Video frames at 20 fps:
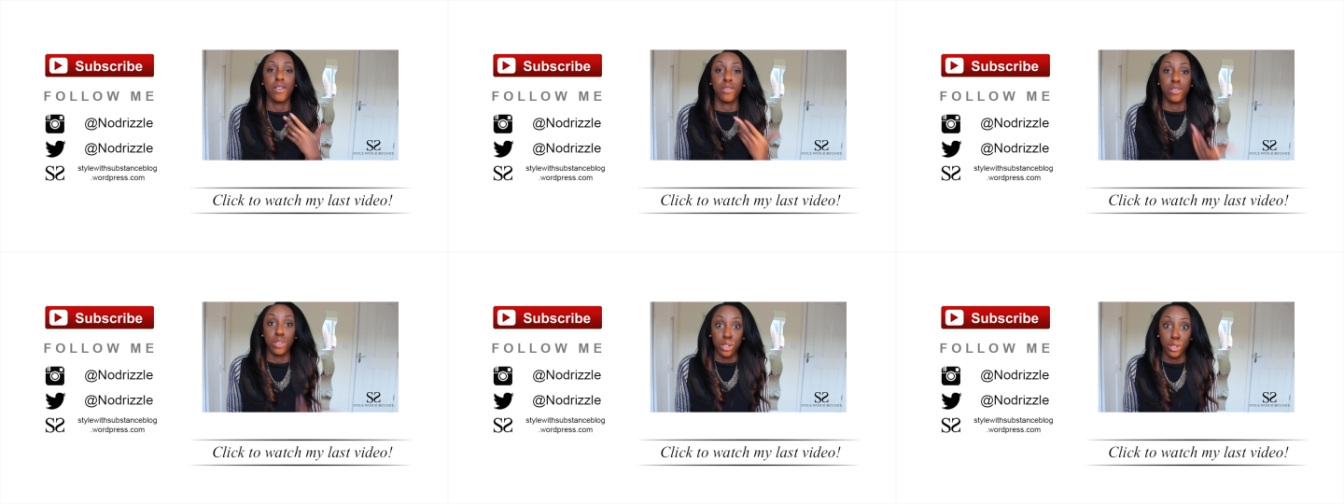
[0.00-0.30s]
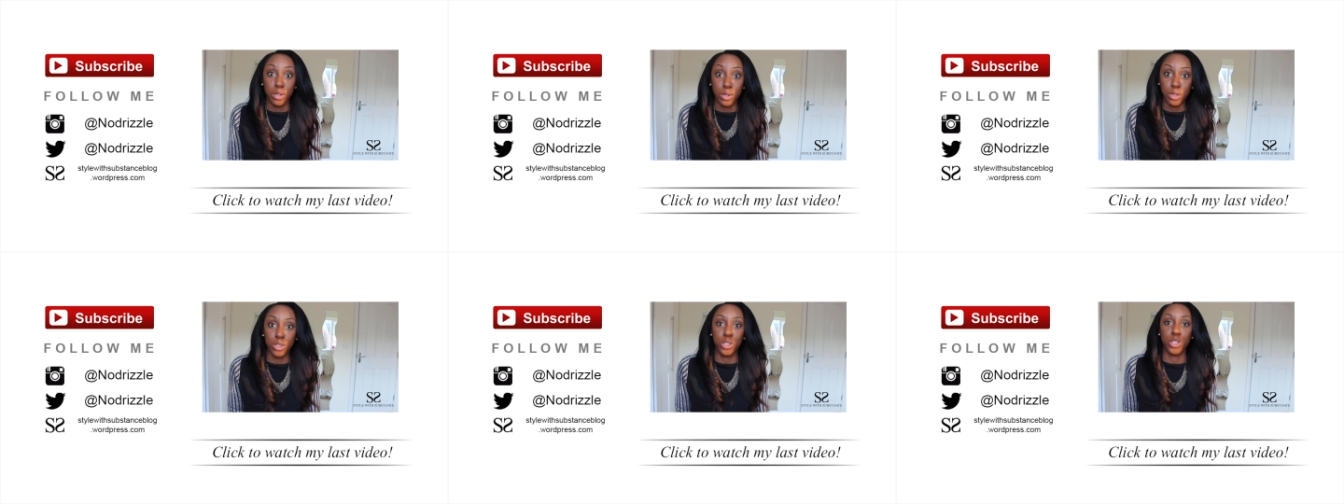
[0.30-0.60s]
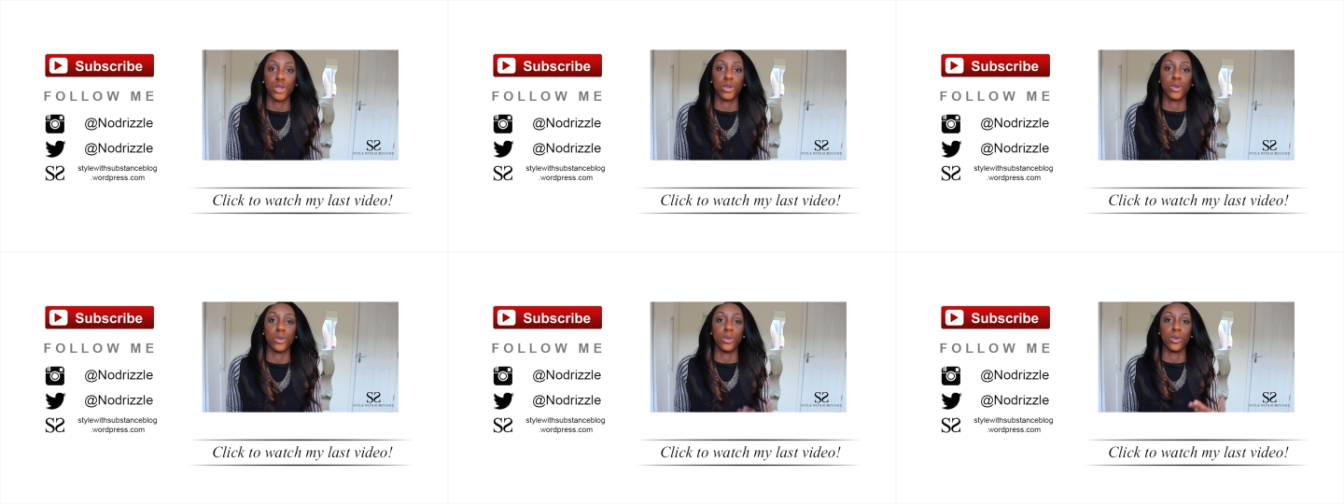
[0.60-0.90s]
of
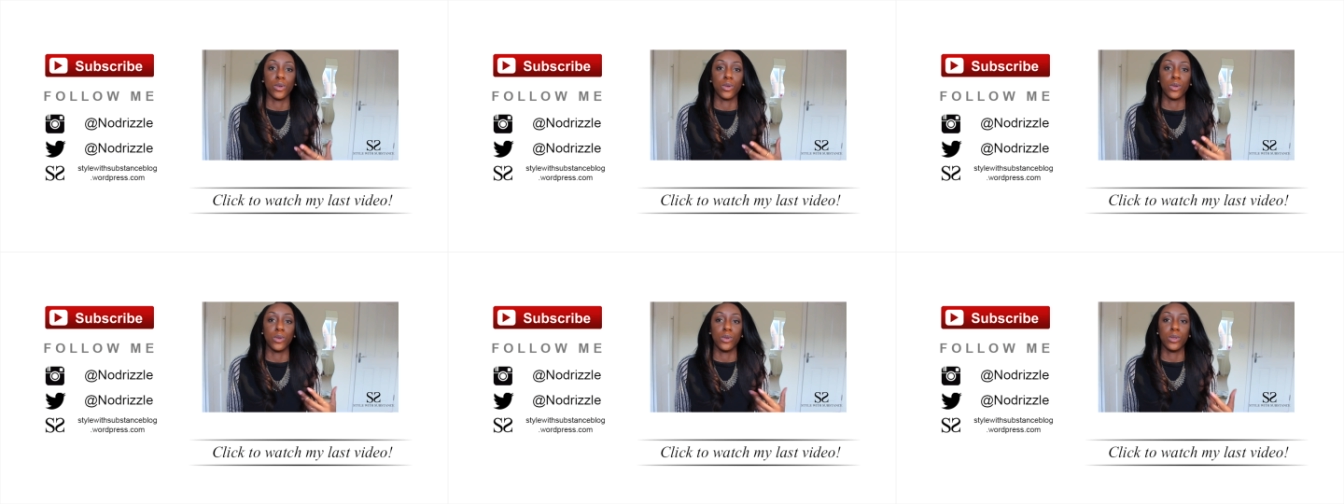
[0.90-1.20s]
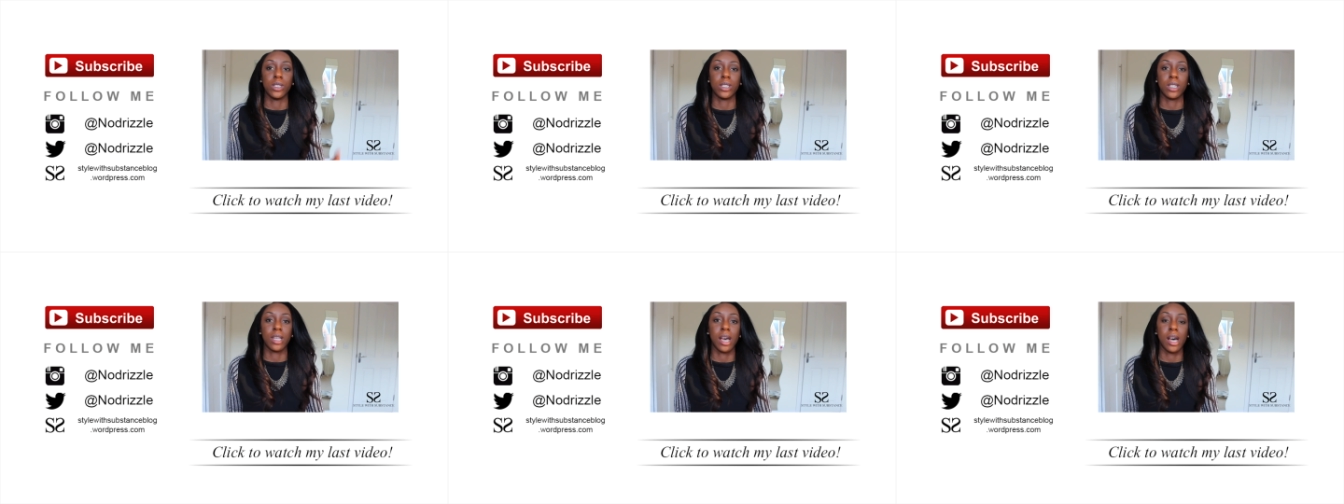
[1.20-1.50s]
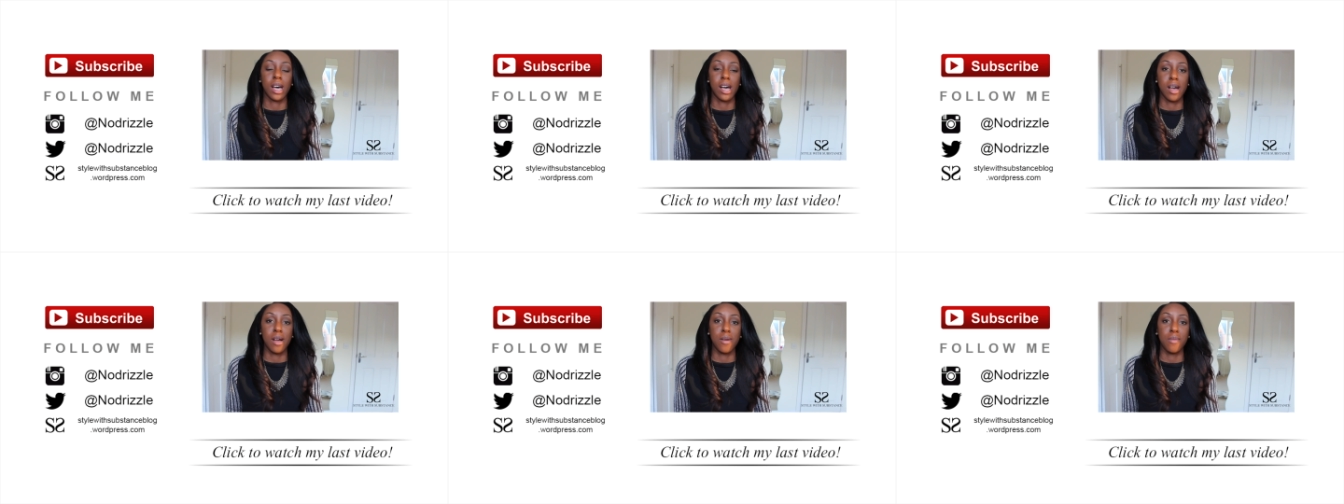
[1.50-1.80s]
neutrals
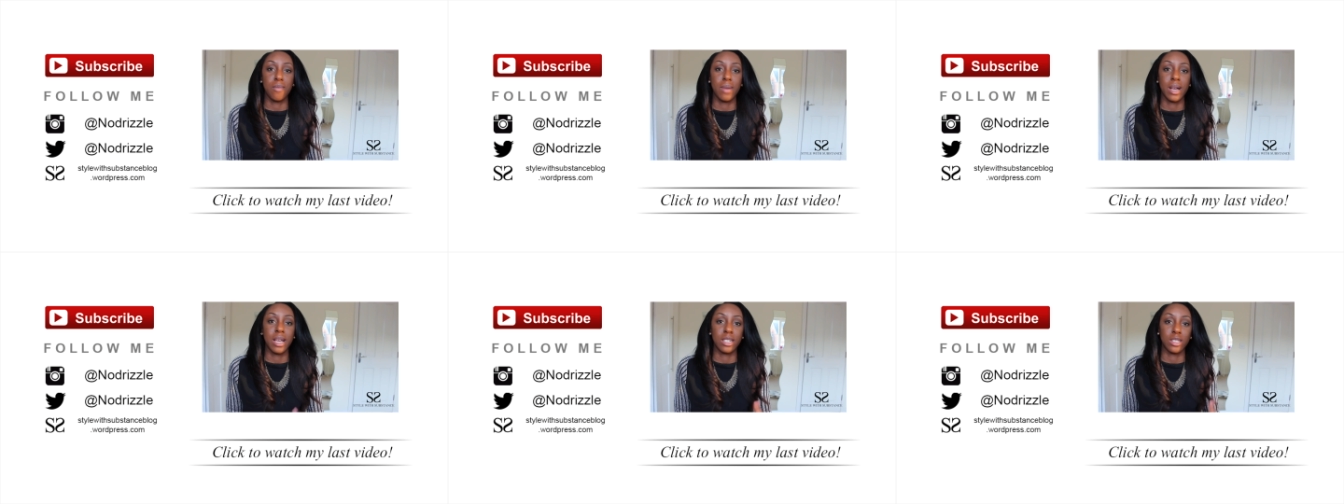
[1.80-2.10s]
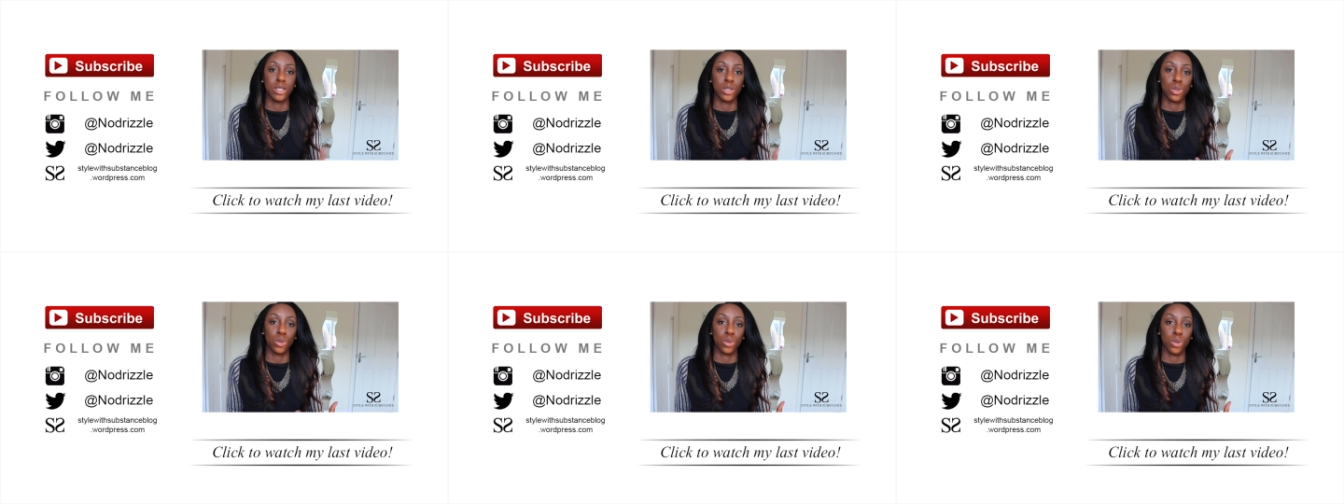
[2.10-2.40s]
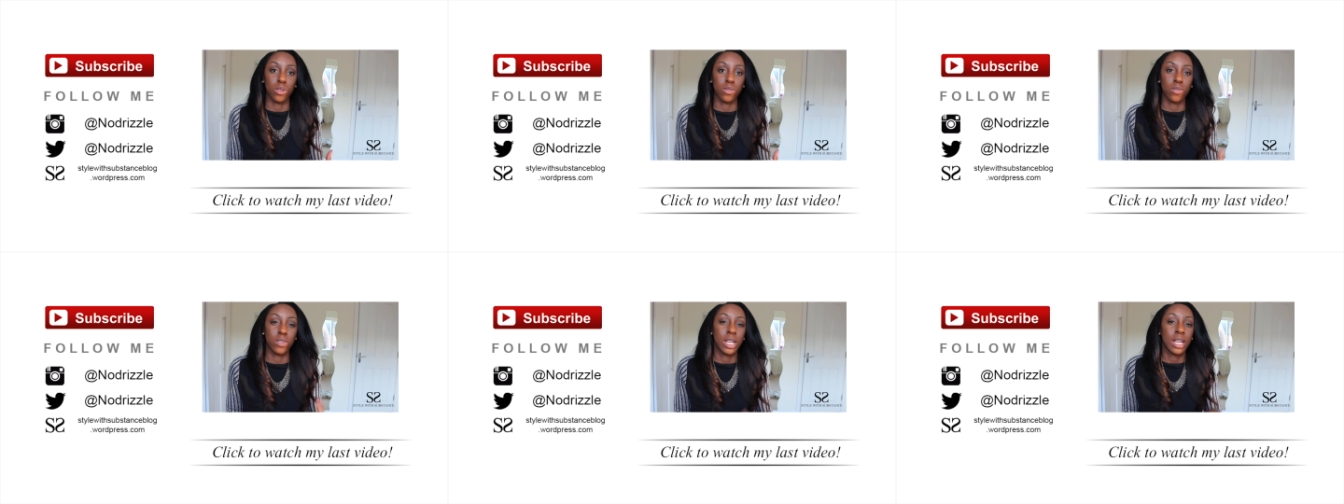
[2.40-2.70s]
and
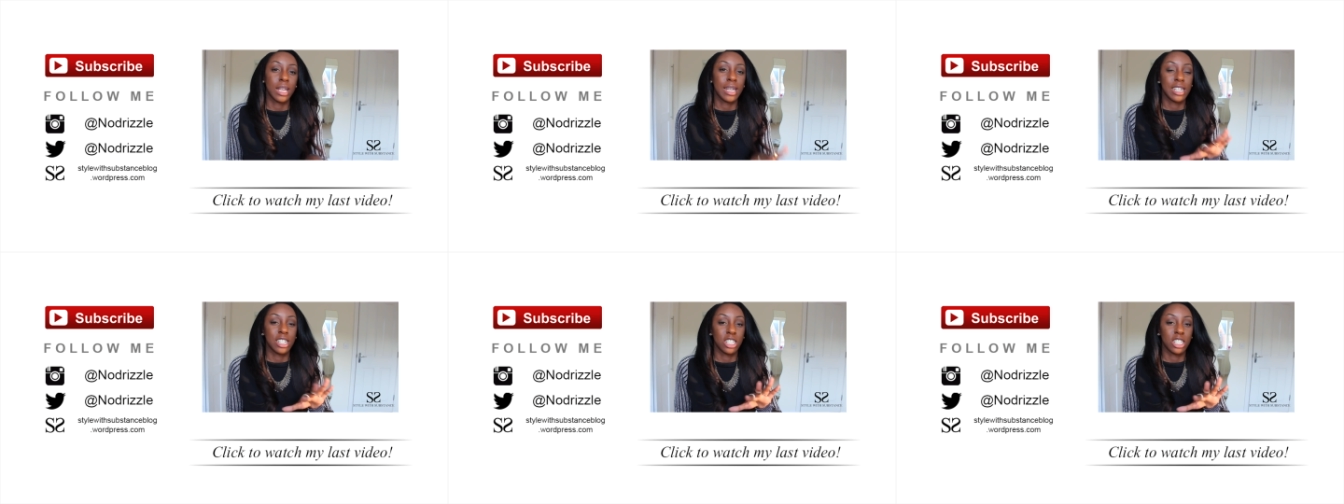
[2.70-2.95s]
sort of